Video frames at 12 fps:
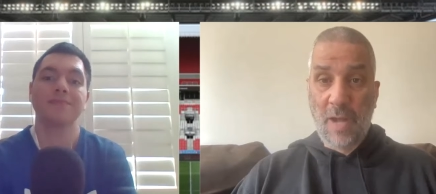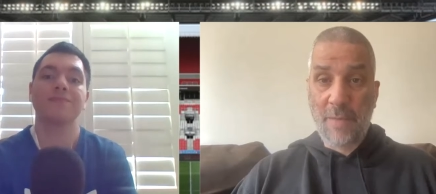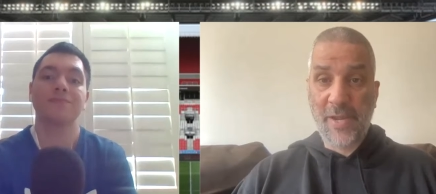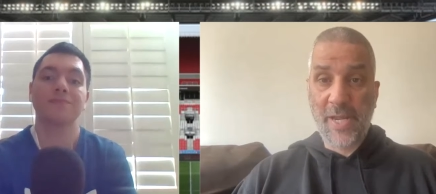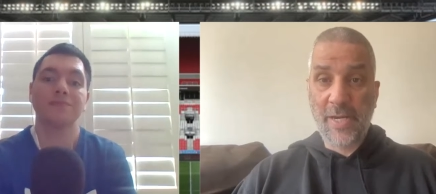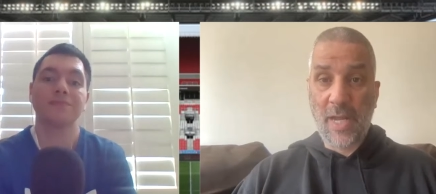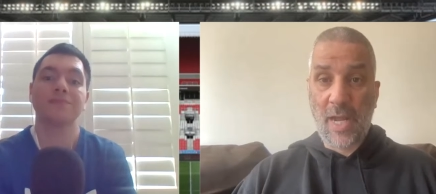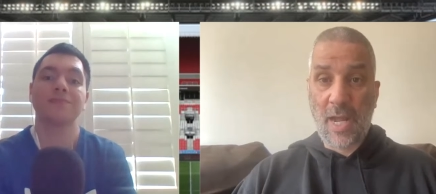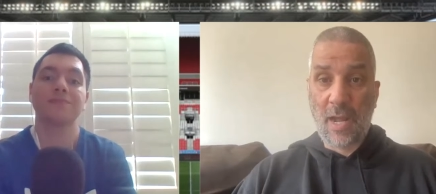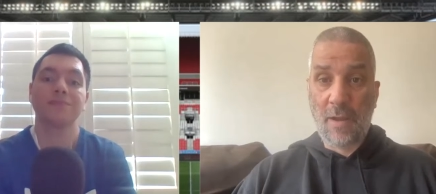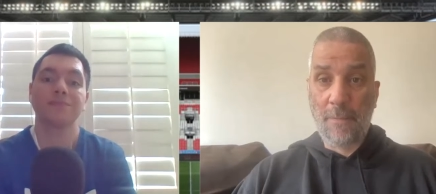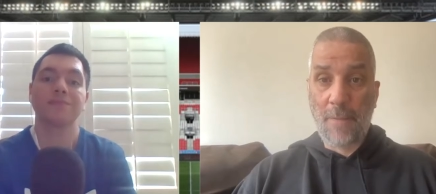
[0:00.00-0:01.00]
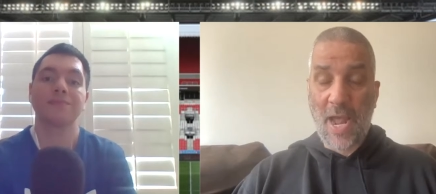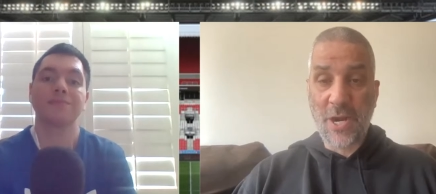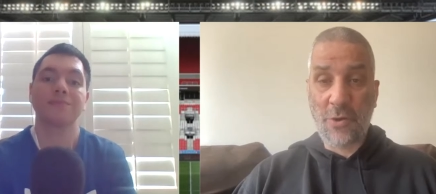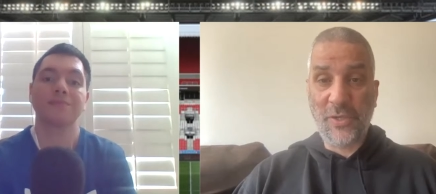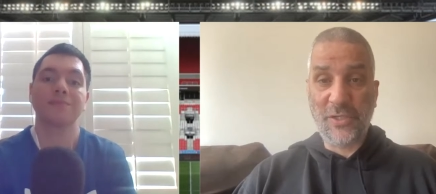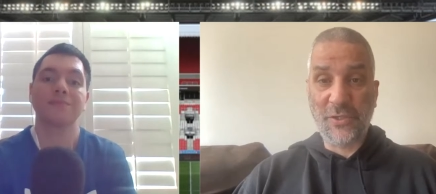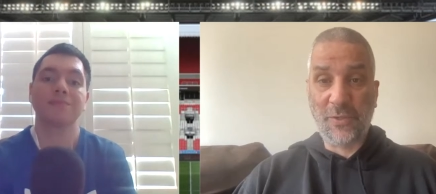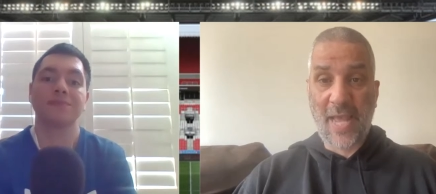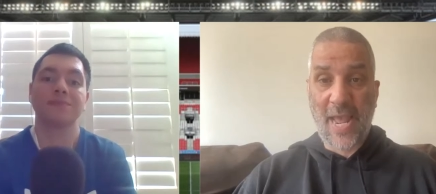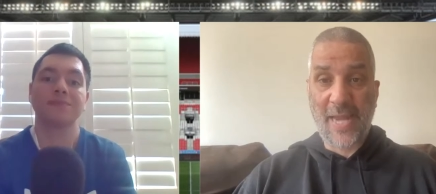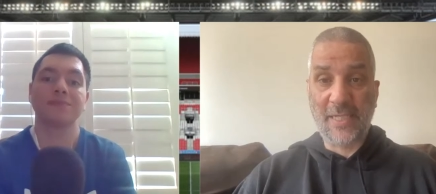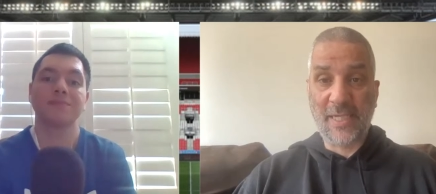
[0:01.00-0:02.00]
Speaker 1: I mean, um, I know he's only
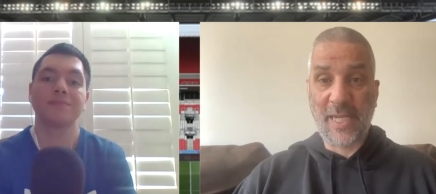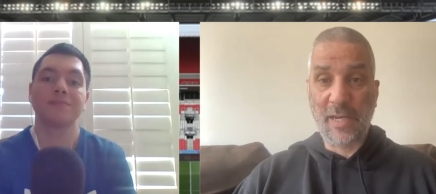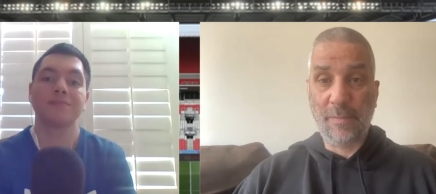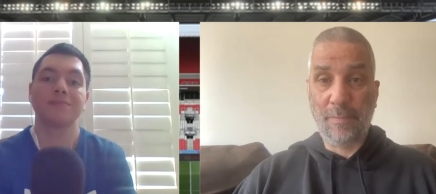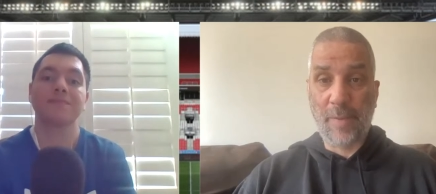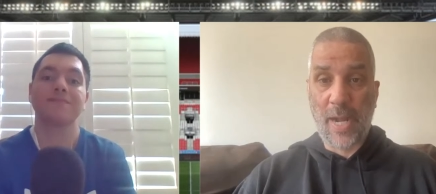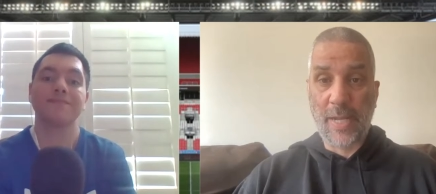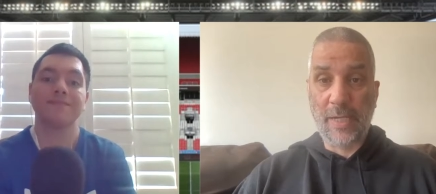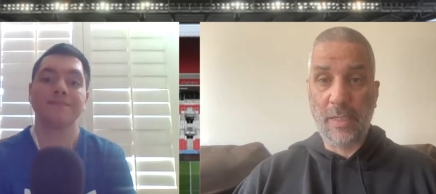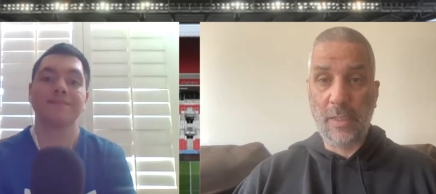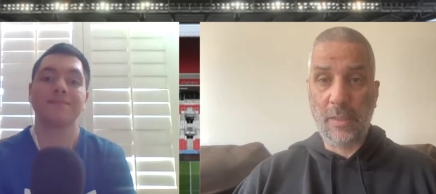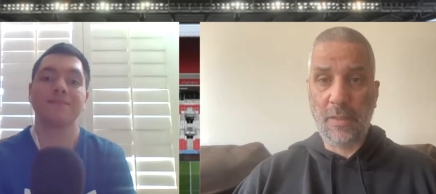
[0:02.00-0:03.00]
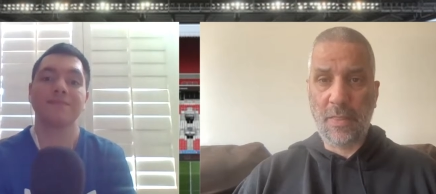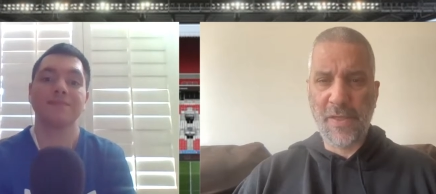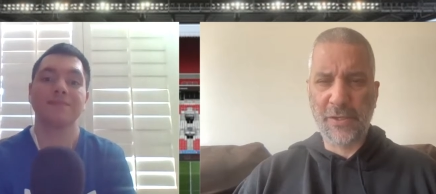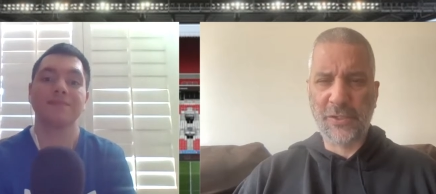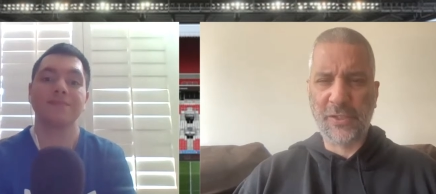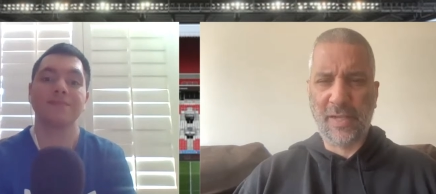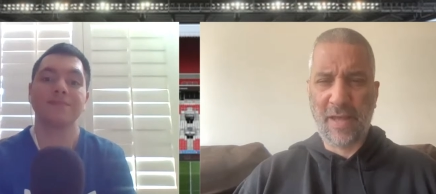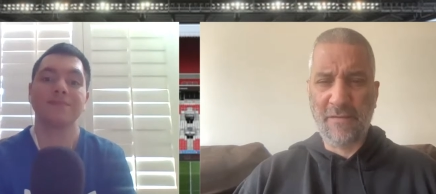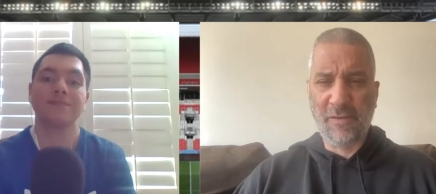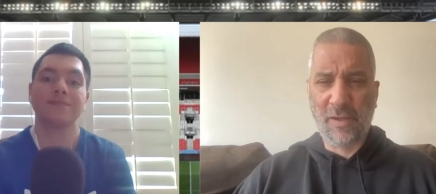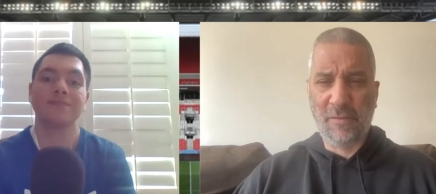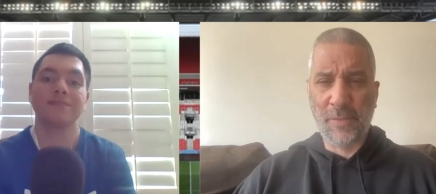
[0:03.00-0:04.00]
18, but there's a
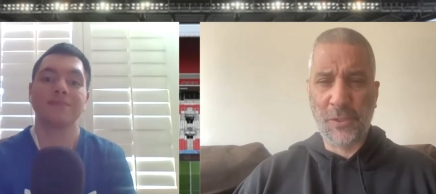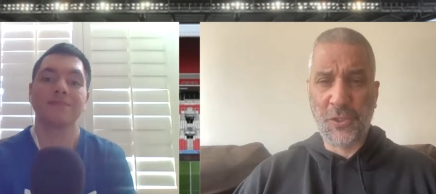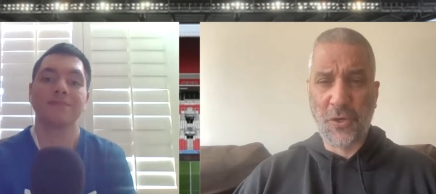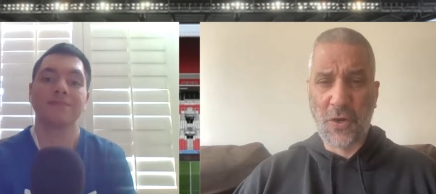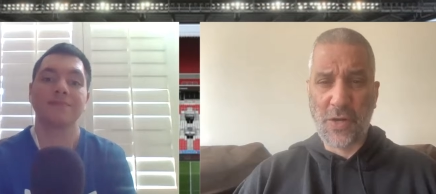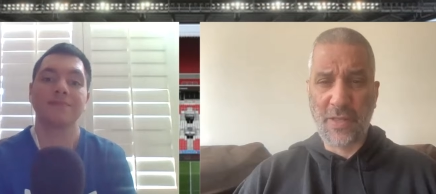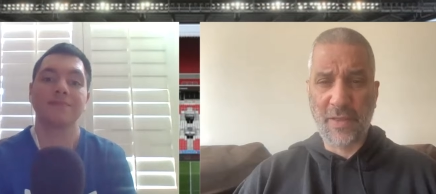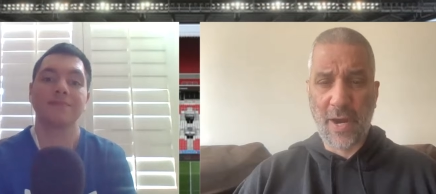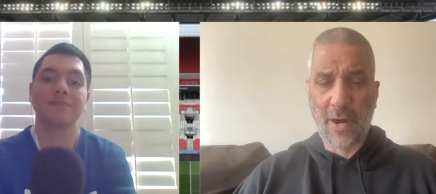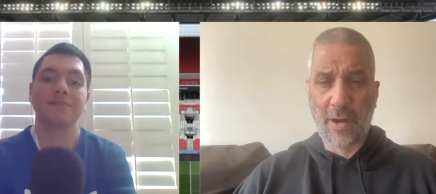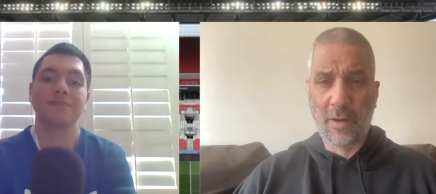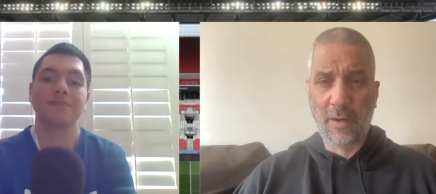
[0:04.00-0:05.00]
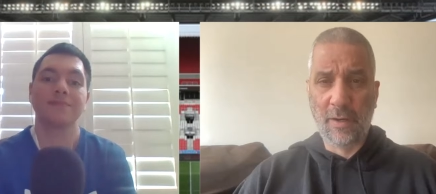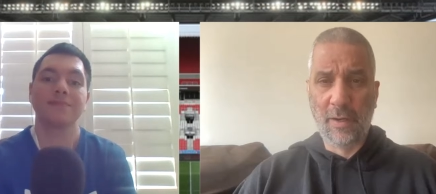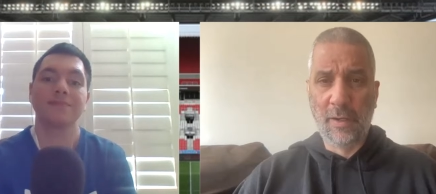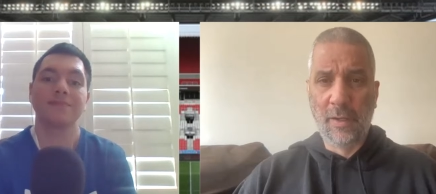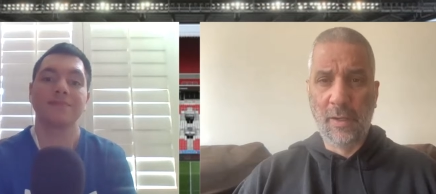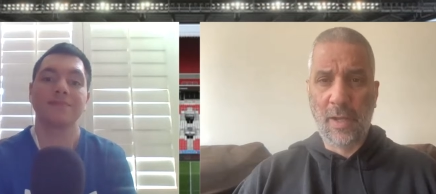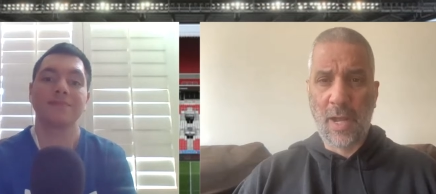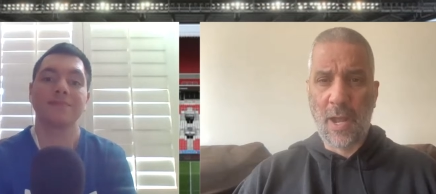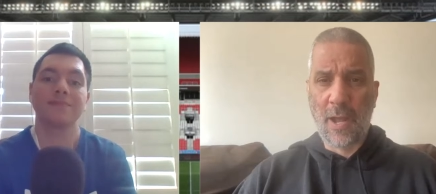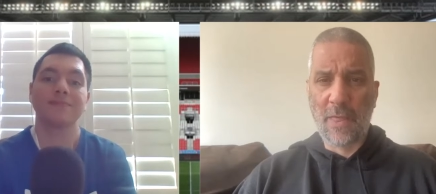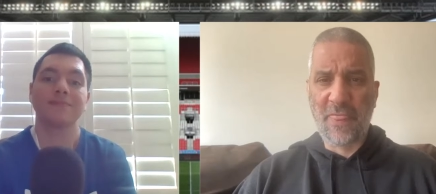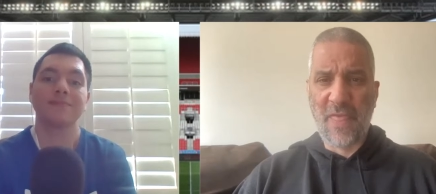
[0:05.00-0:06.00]
level of maturity there
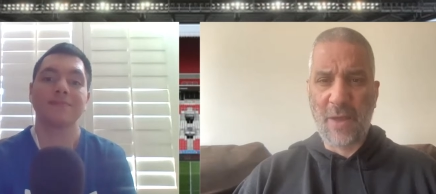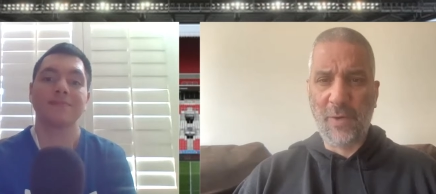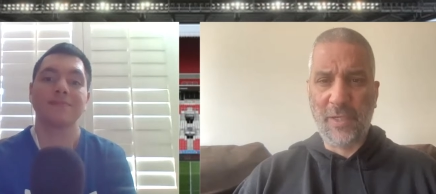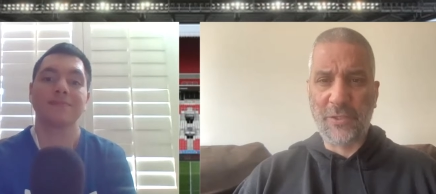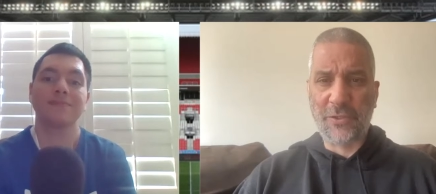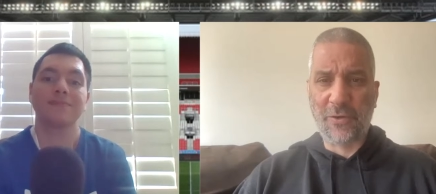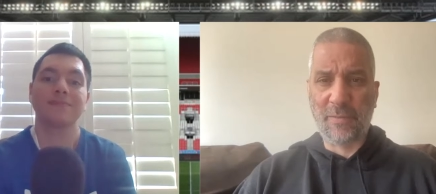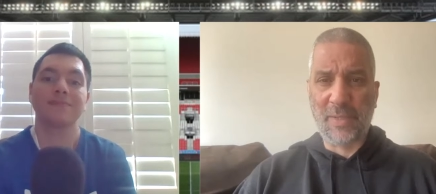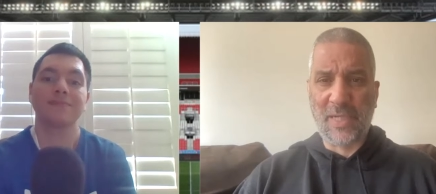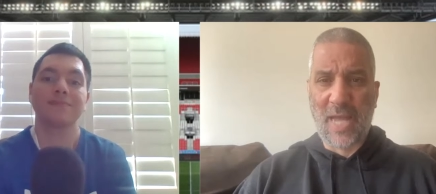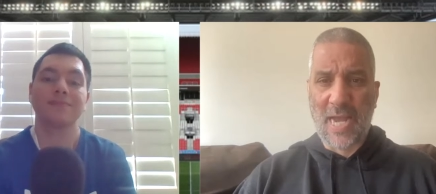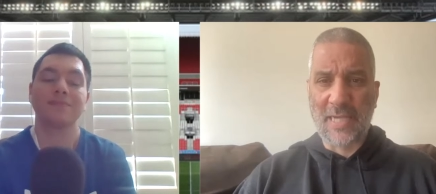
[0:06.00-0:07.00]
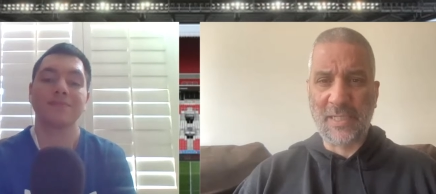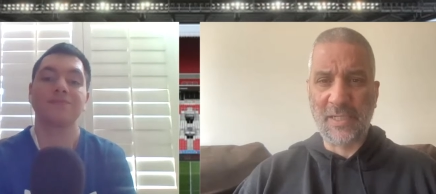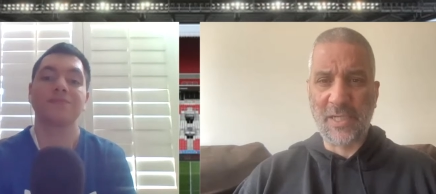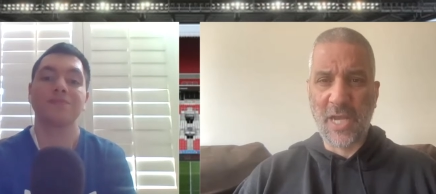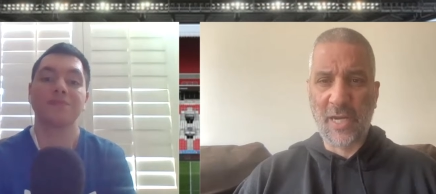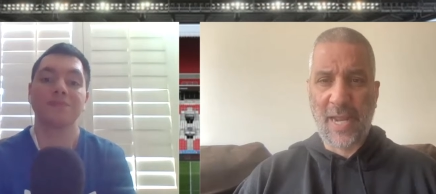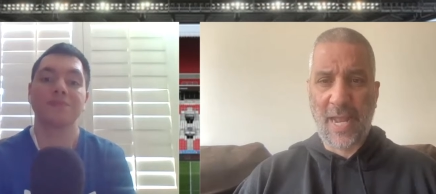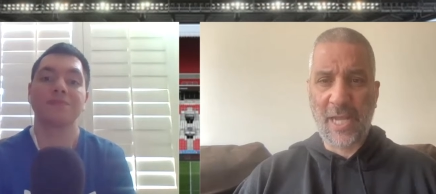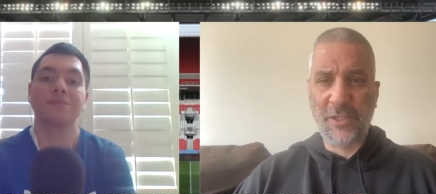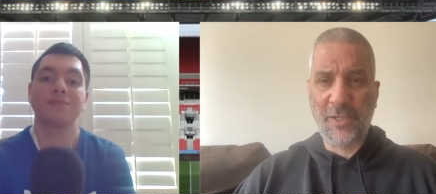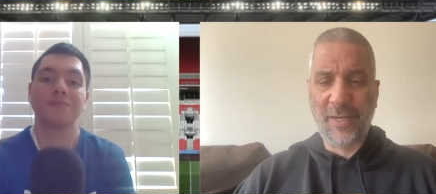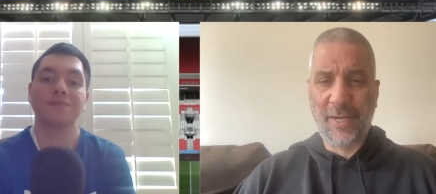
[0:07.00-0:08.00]
uh, that really sort of belies his young
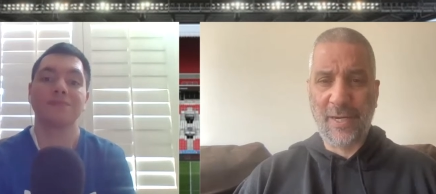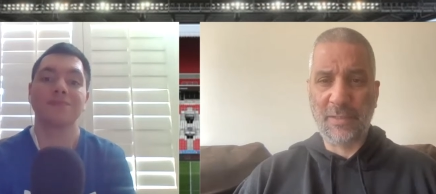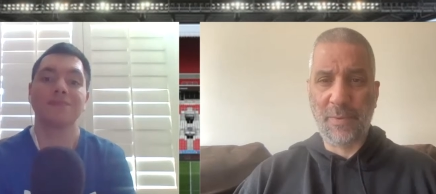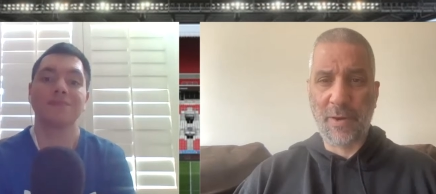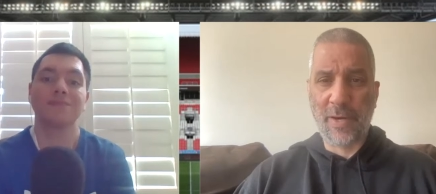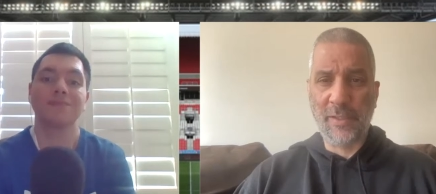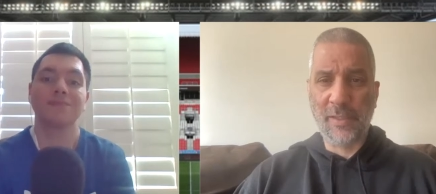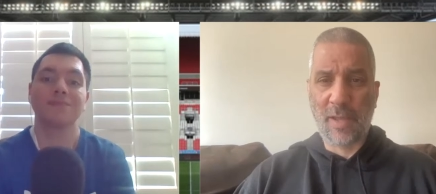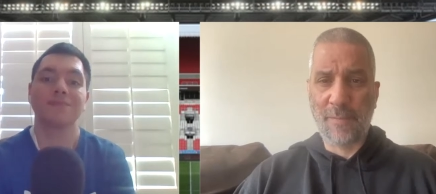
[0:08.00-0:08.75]
age and inexperience.